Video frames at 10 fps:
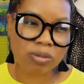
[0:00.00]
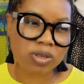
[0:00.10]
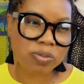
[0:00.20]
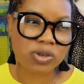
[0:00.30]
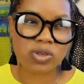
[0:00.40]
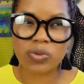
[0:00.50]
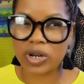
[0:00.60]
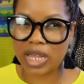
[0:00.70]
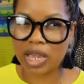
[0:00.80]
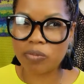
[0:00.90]
I'm supposed to
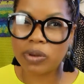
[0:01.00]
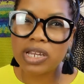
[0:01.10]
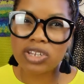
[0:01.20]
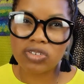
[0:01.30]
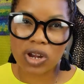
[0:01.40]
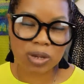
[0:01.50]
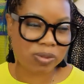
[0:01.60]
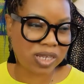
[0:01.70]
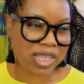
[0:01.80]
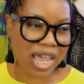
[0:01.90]
wear like
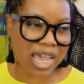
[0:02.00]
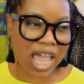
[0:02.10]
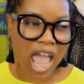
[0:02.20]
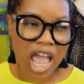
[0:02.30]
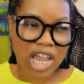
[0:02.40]
pinstripes and like,